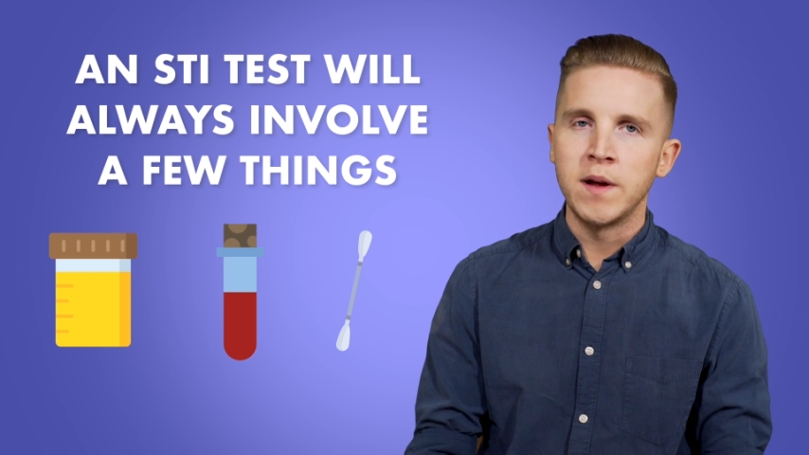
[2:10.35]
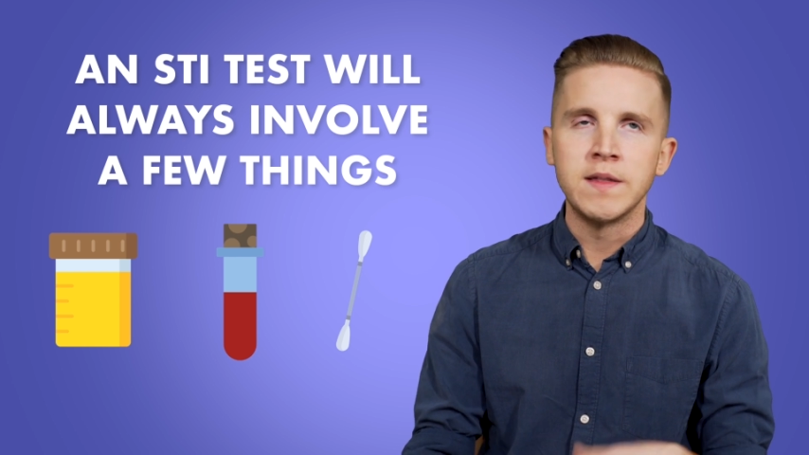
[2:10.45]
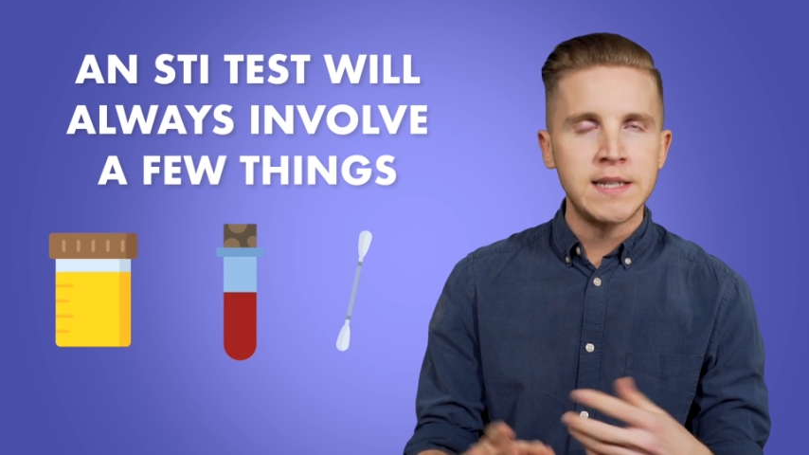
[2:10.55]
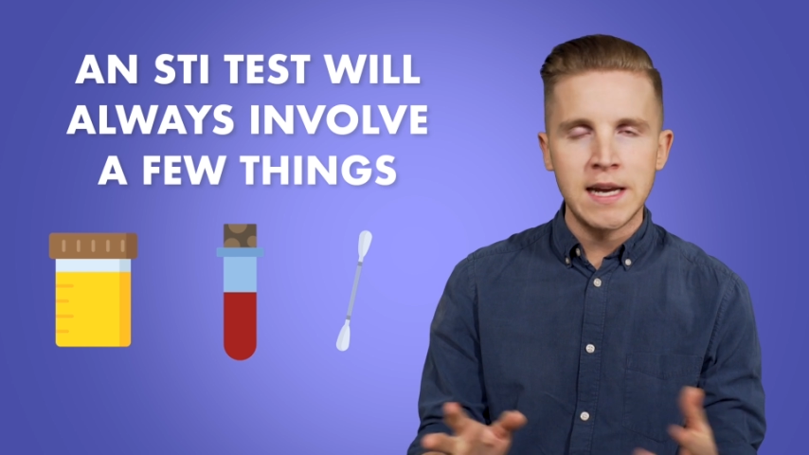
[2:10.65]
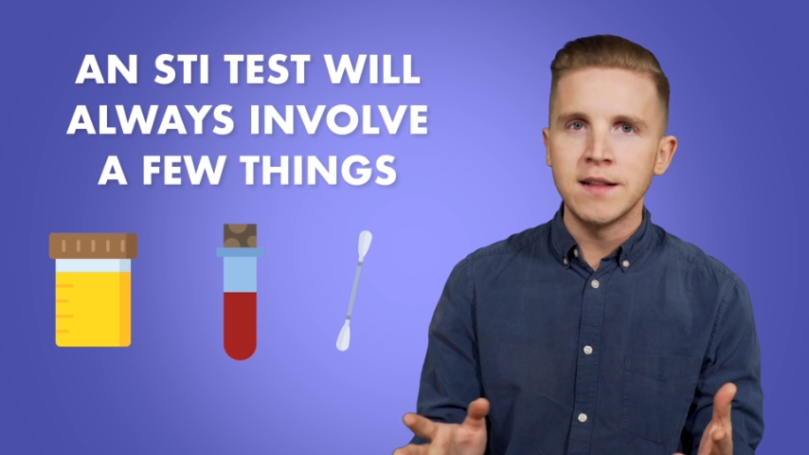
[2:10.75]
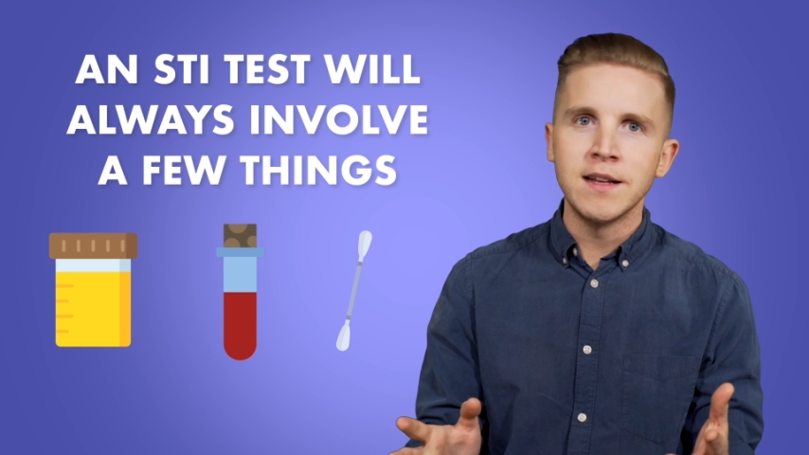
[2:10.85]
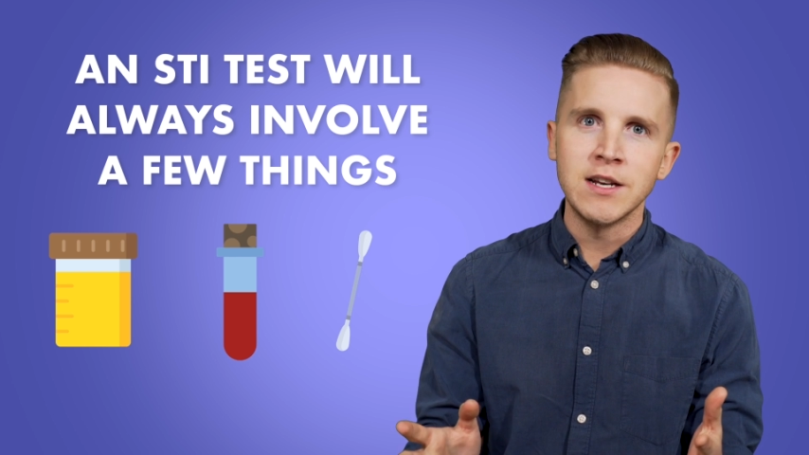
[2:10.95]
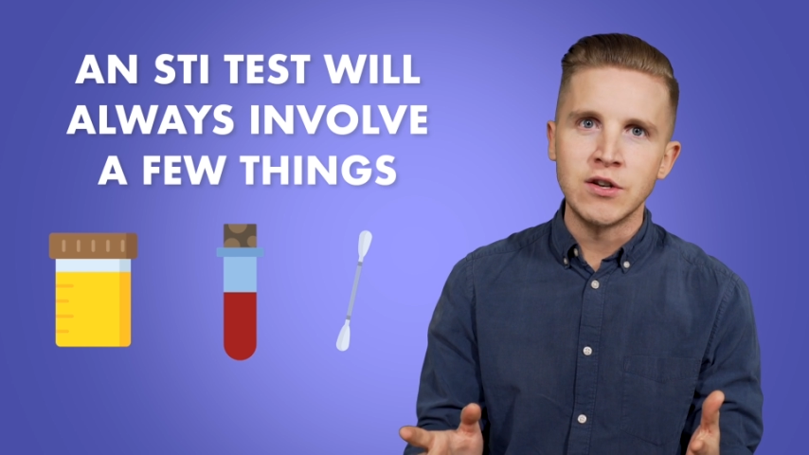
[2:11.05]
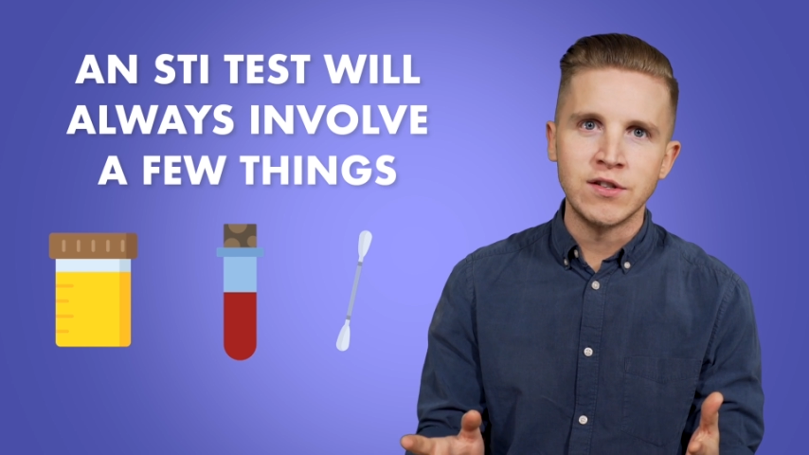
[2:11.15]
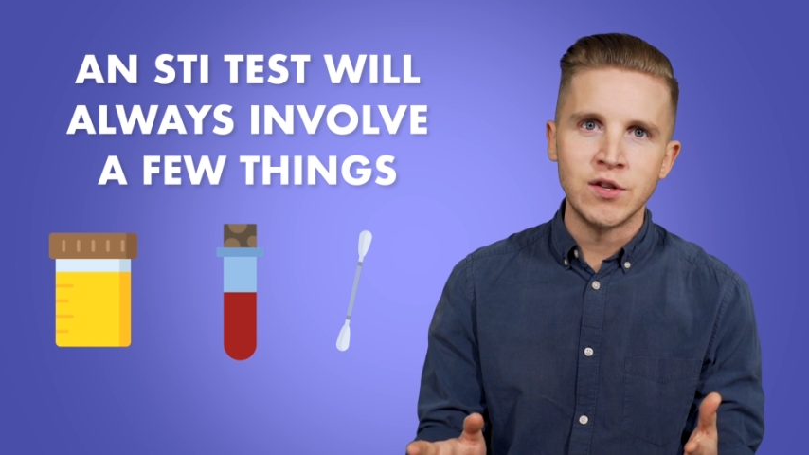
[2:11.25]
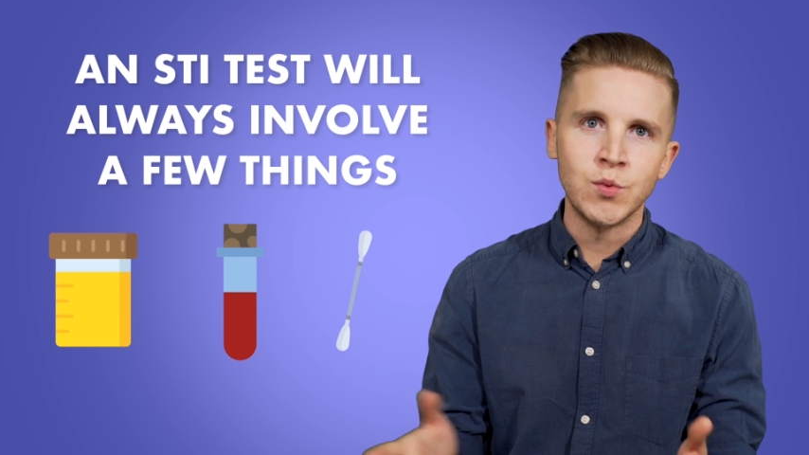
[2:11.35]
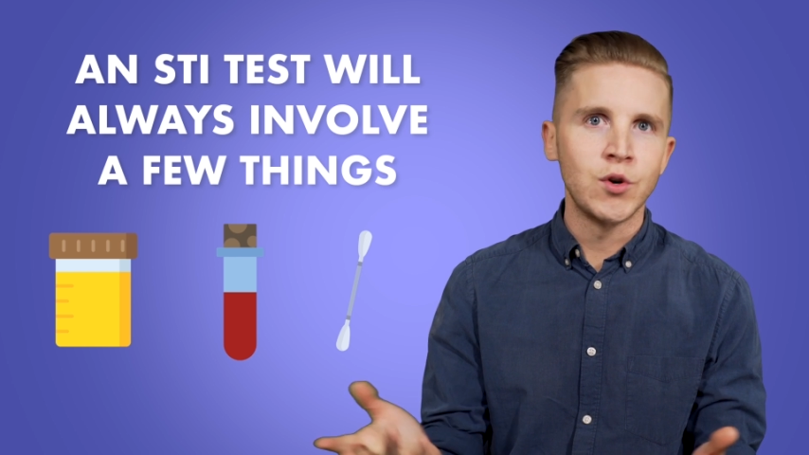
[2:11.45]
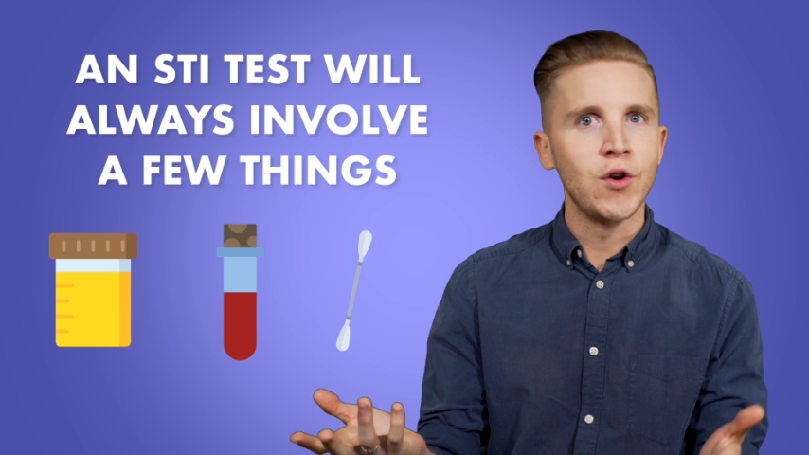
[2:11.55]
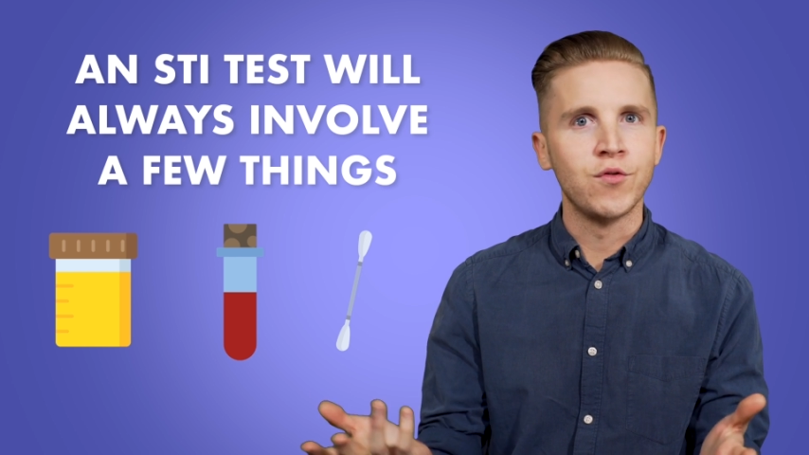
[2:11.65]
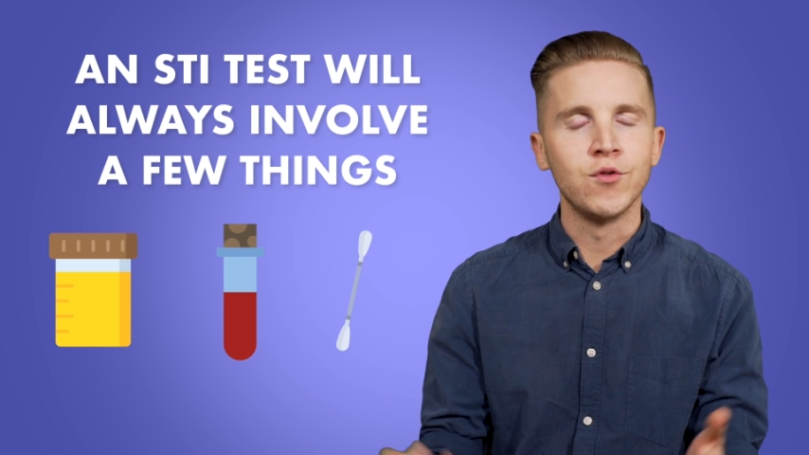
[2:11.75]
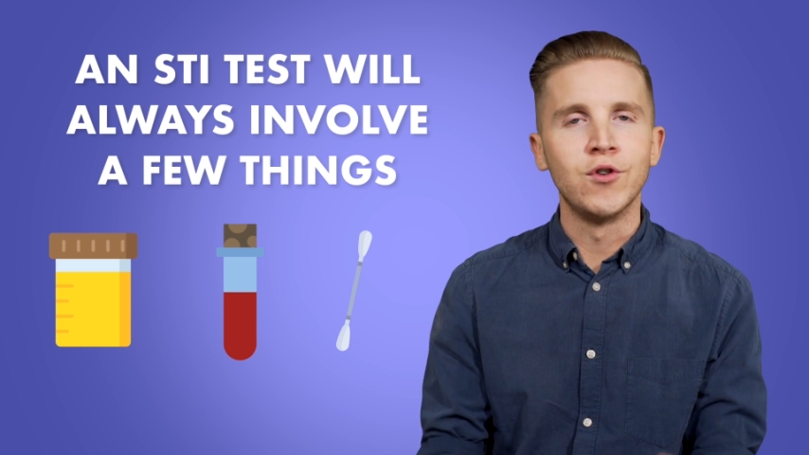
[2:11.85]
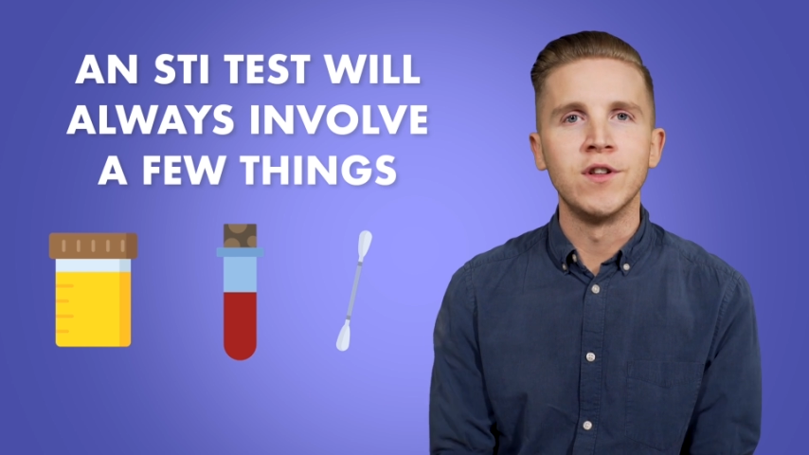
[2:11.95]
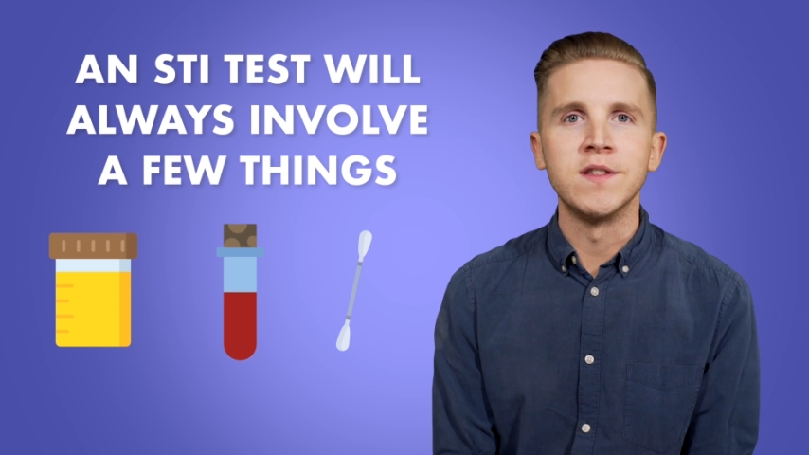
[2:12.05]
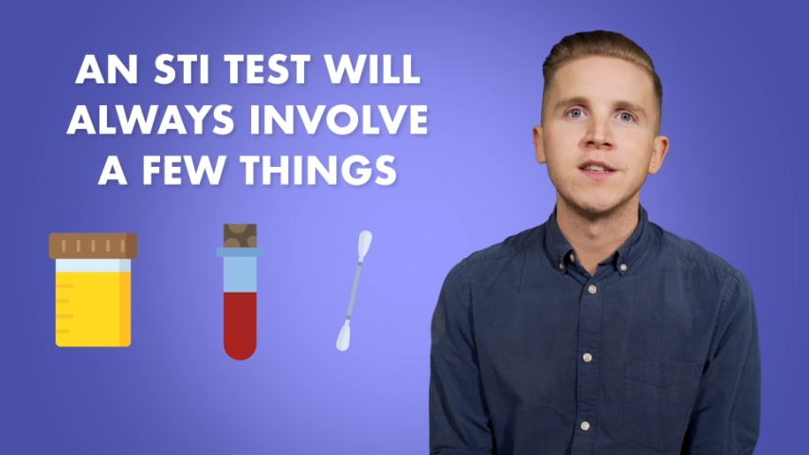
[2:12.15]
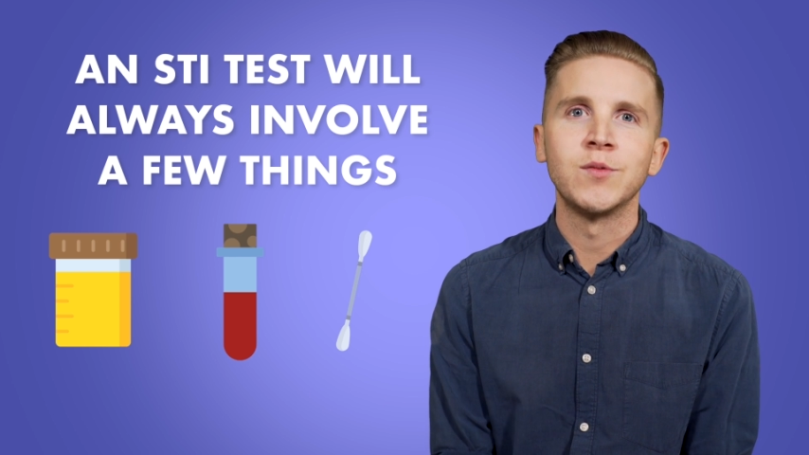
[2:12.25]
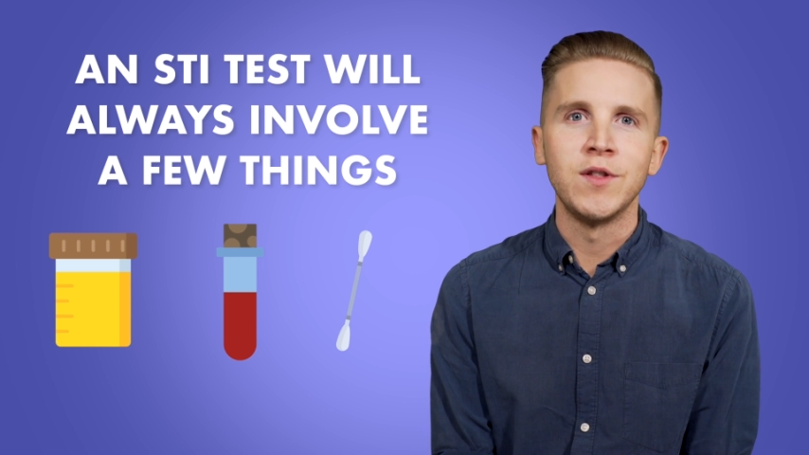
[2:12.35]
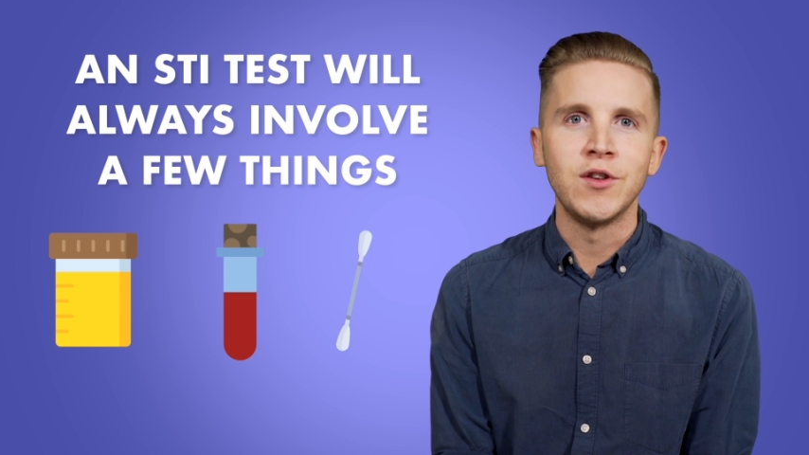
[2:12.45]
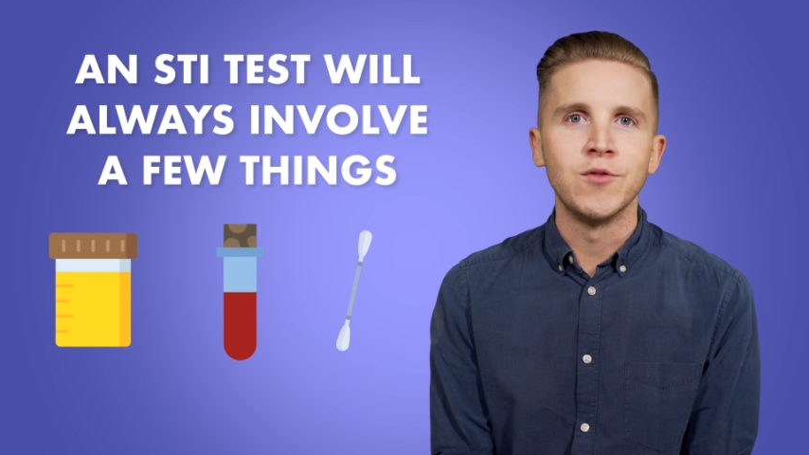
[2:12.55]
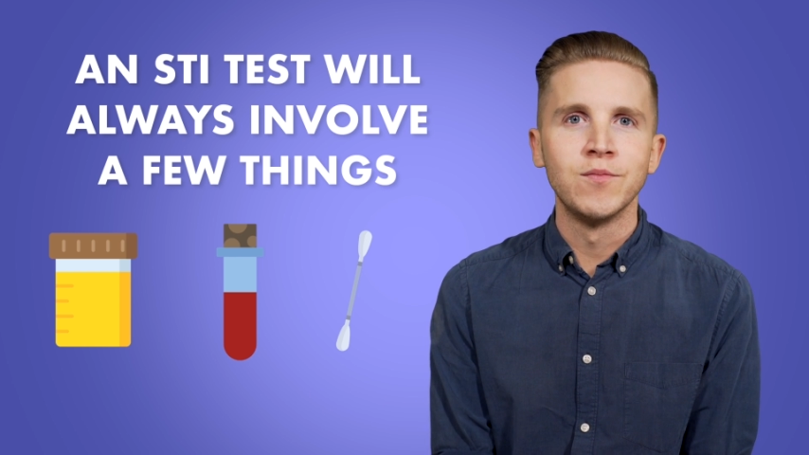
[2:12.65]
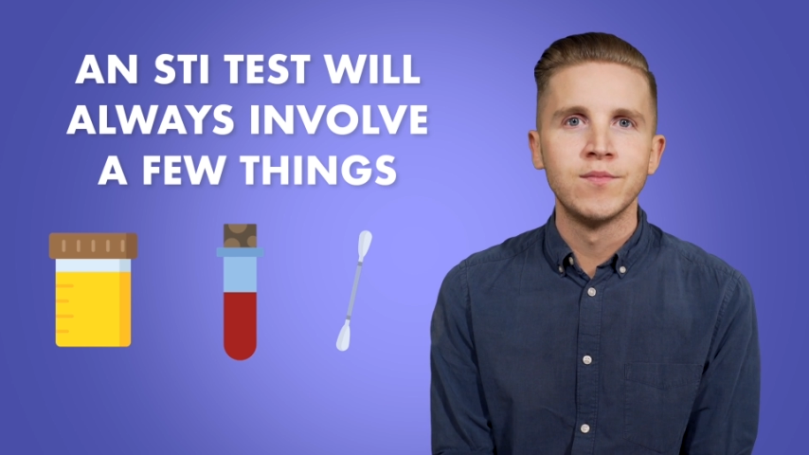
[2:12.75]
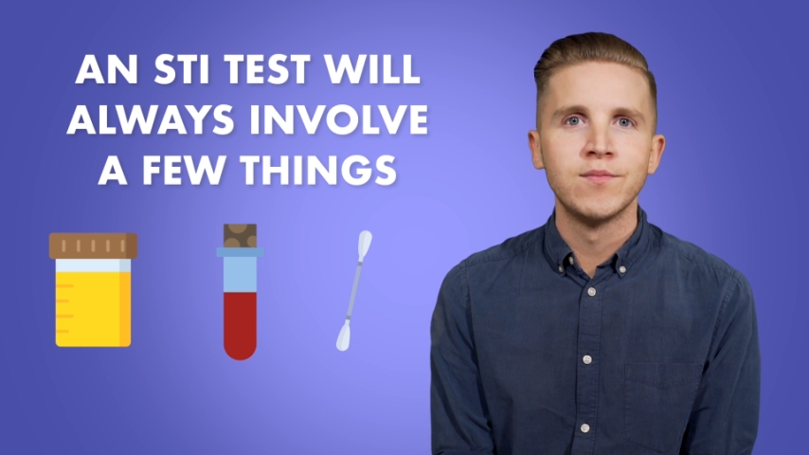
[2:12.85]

but the Teen Clinic nurses will go through all of this with you.